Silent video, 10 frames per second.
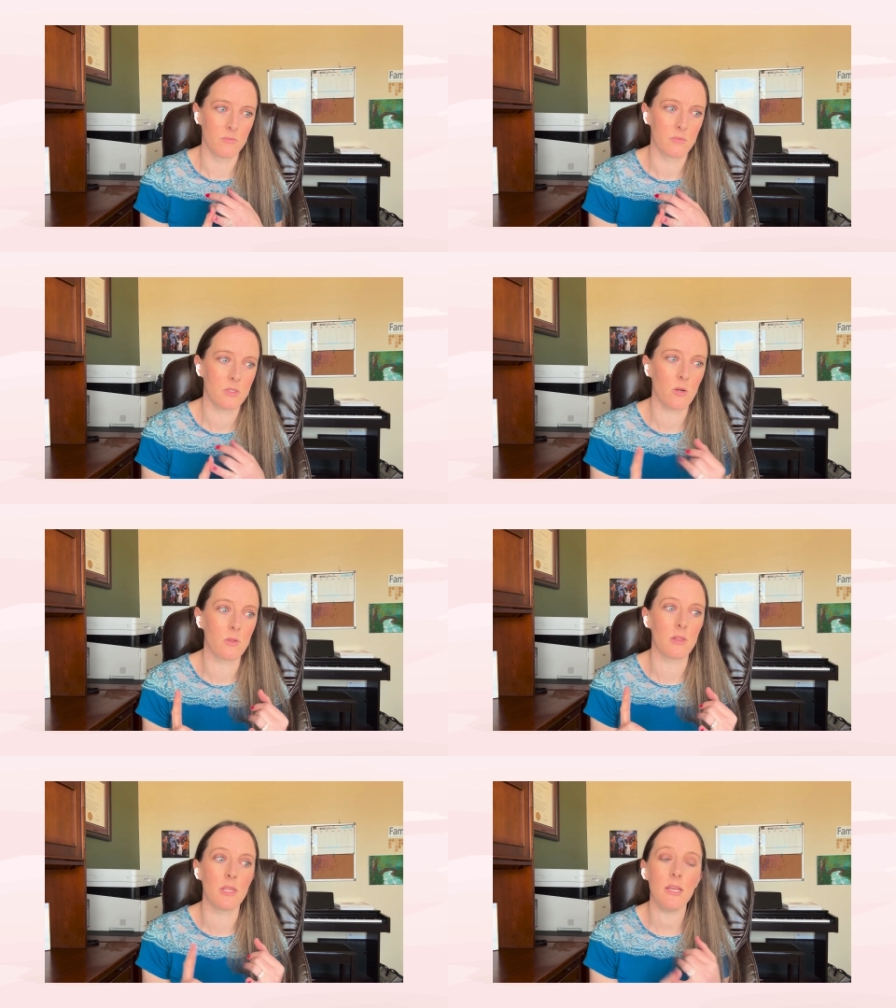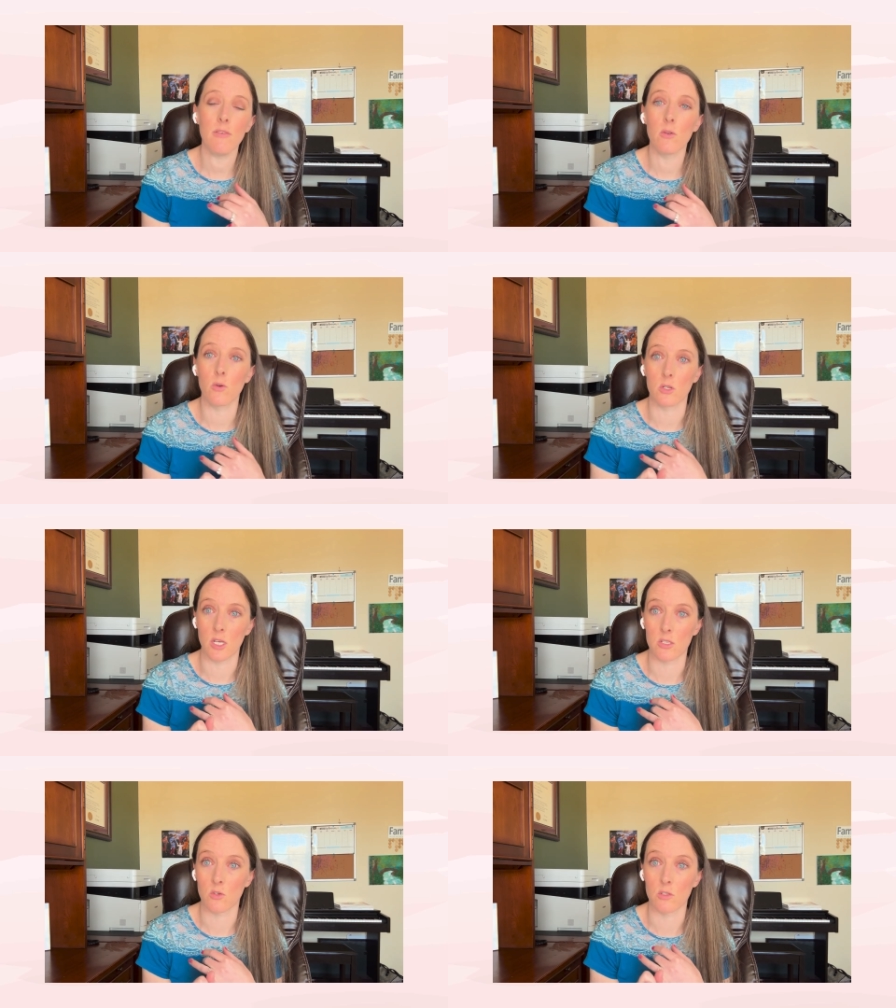So
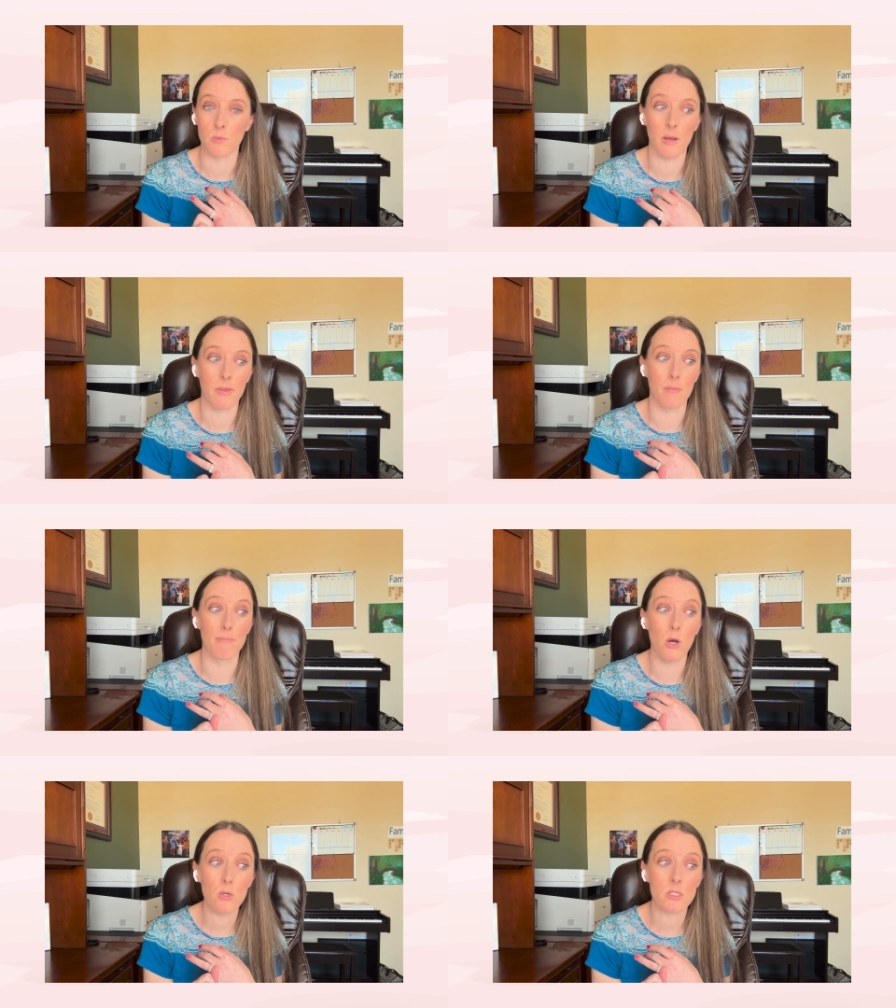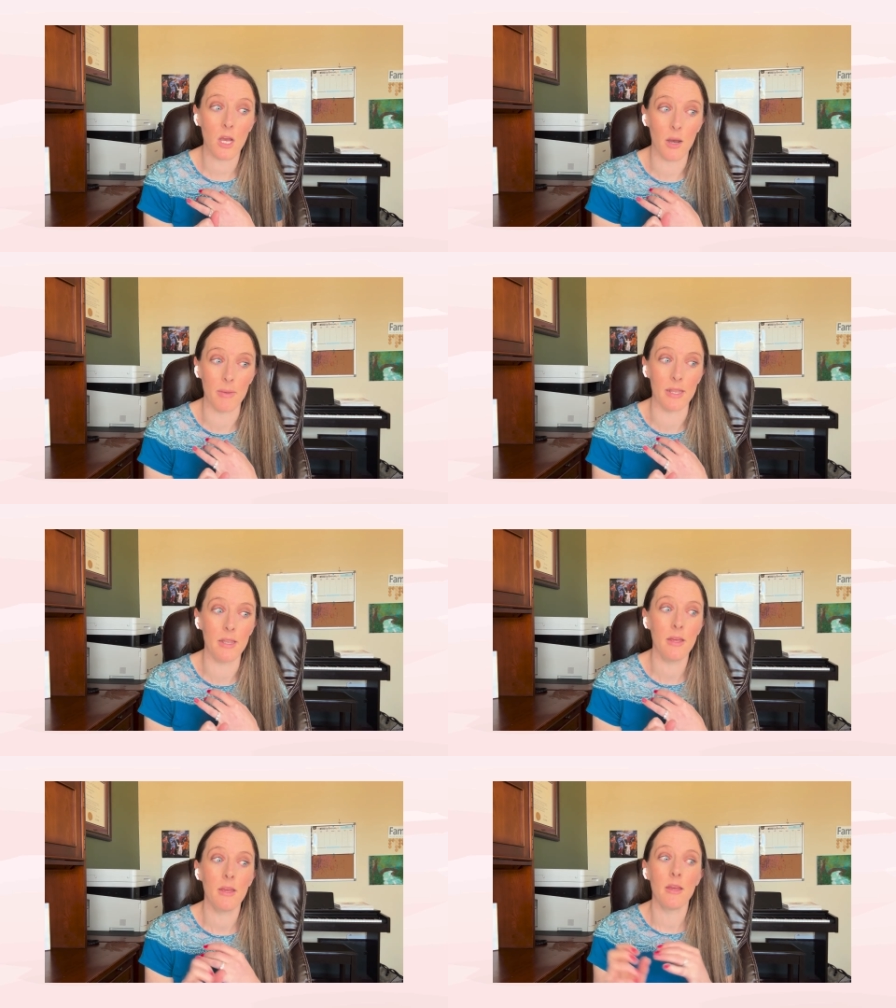levonorgestrel is probably the most
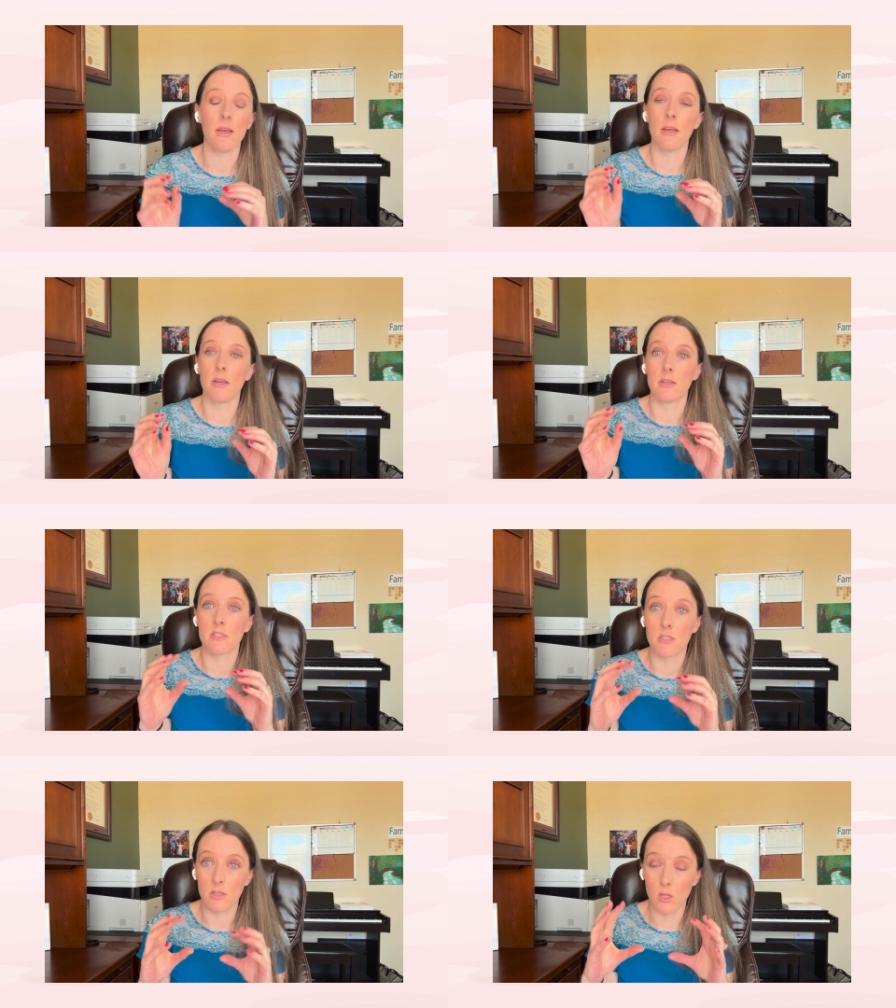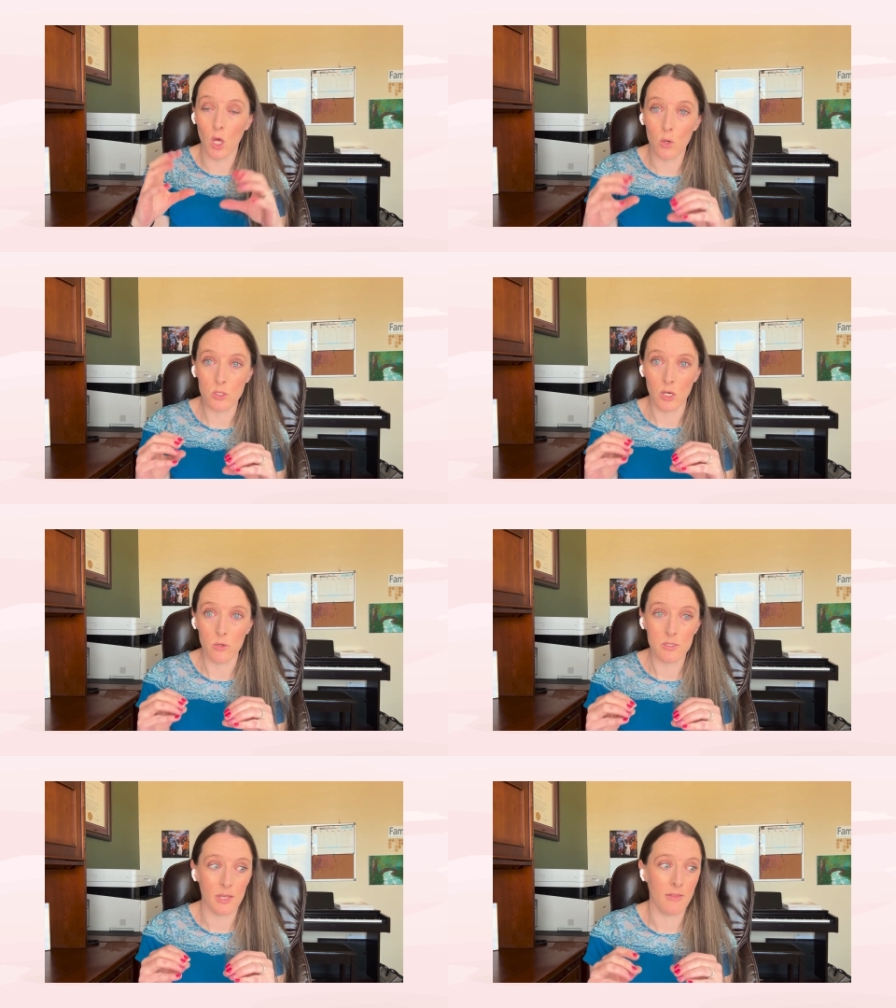common low
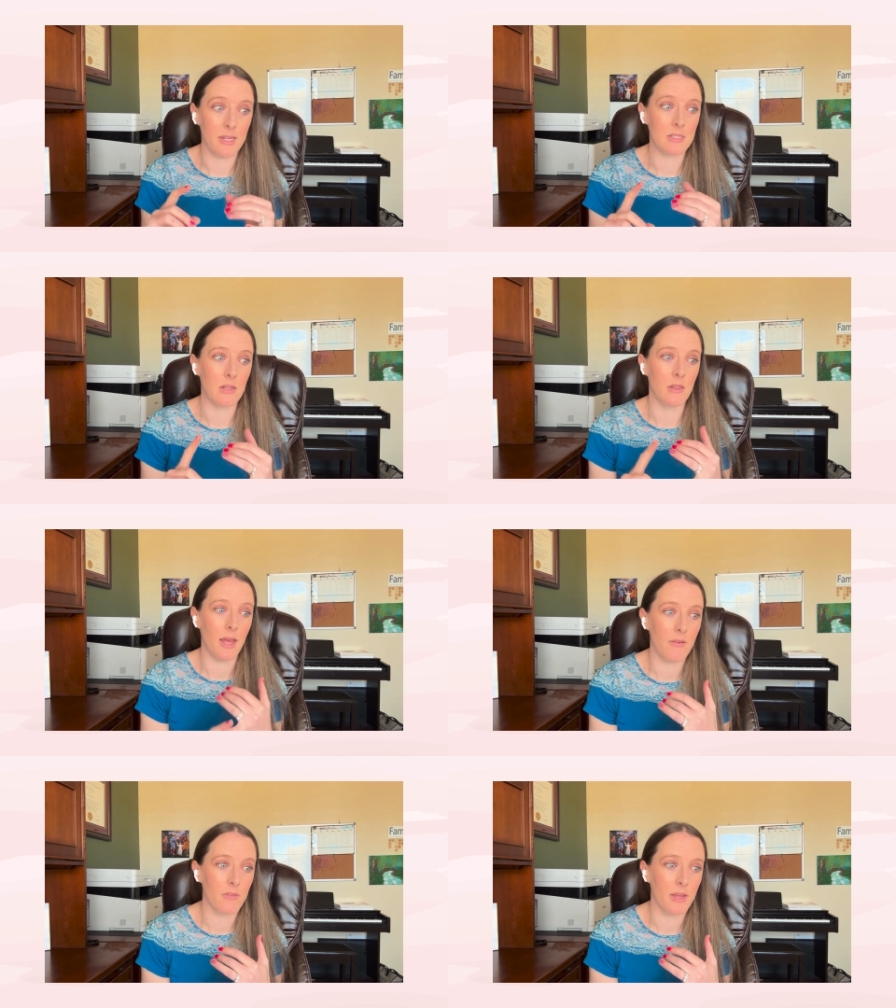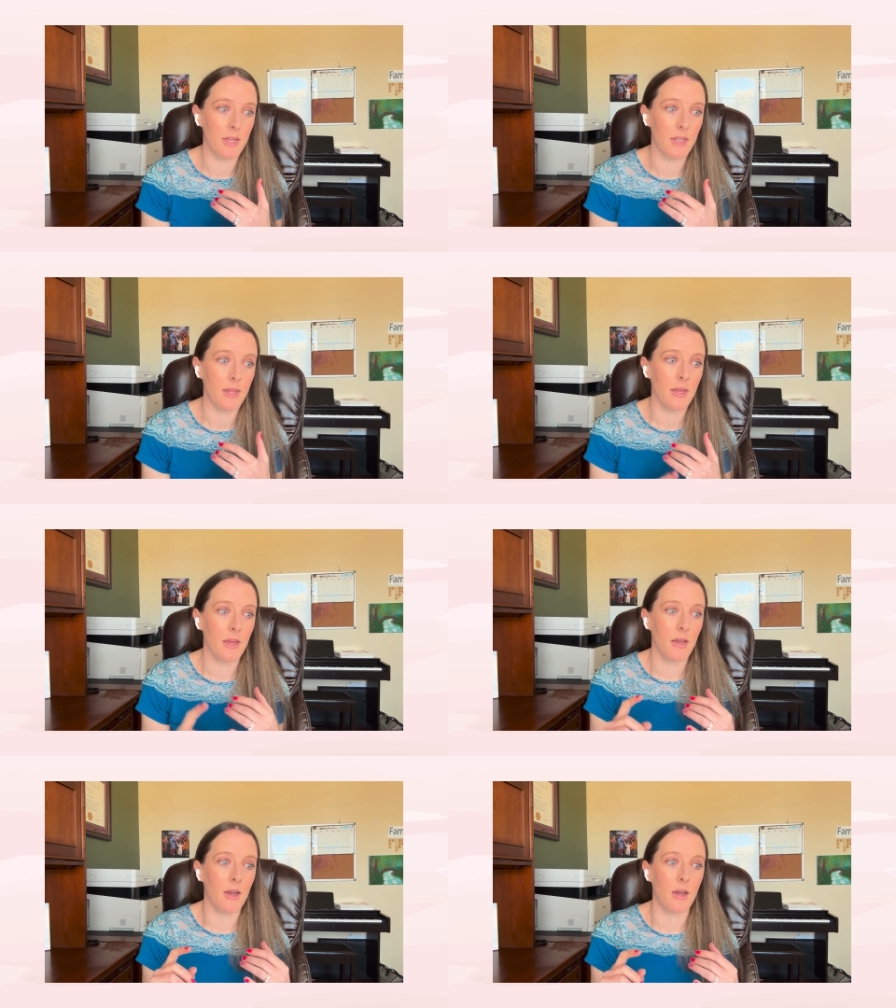dose, and that's Levlin
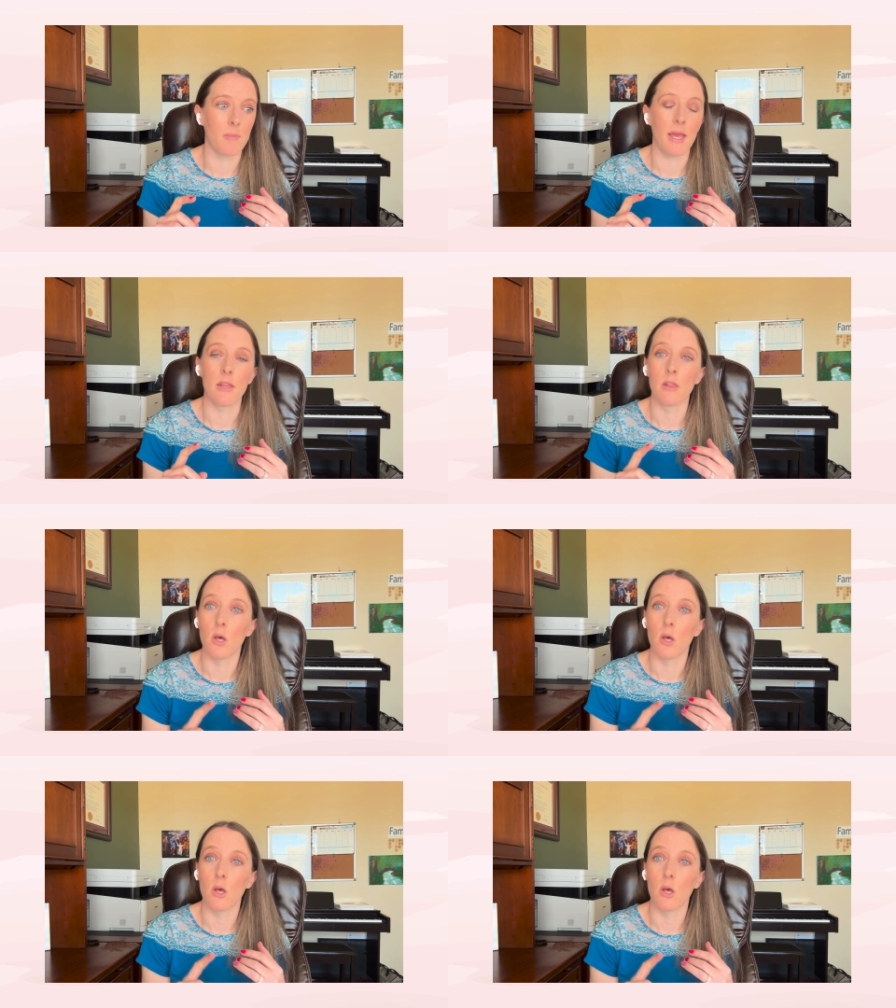and